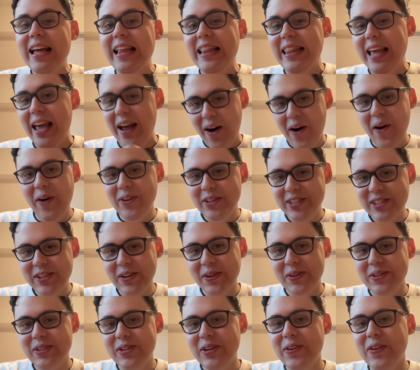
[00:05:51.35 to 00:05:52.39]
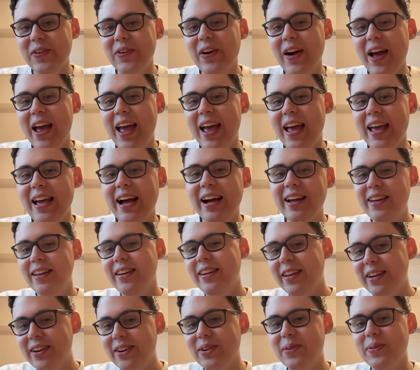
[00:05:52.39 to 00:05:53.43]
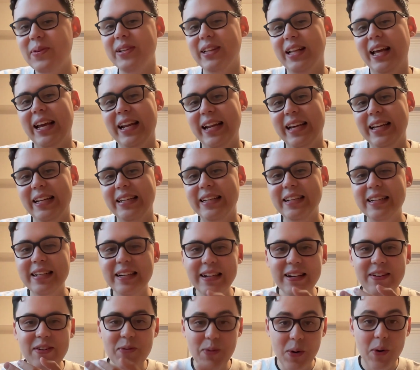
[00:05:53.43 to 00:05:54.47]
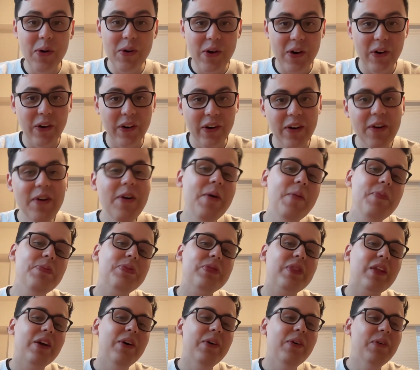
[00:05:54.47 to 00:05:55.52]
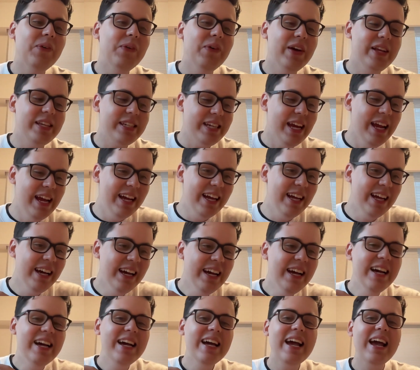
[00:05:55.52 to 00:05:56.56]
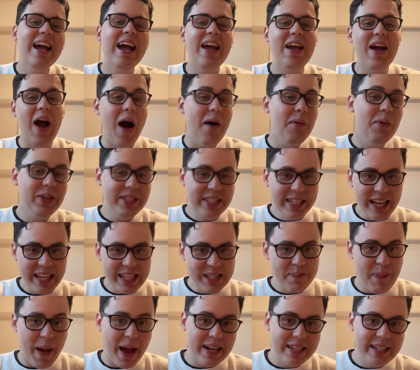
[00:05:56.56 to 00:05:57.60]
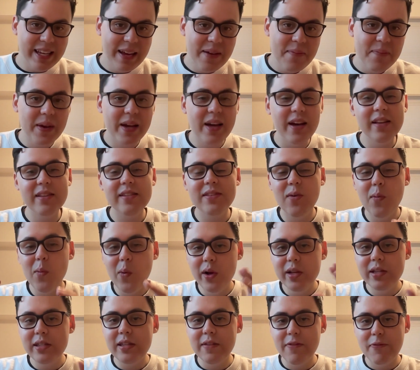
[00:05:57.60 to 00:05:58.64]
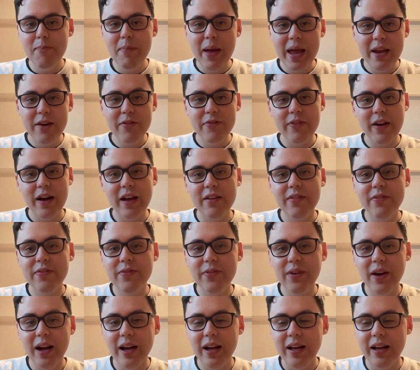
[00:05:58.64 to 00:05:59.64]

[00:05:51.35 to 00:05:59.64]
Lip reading: They also do a yakiniku-related roll call, which I wasn't expecting, because once the main five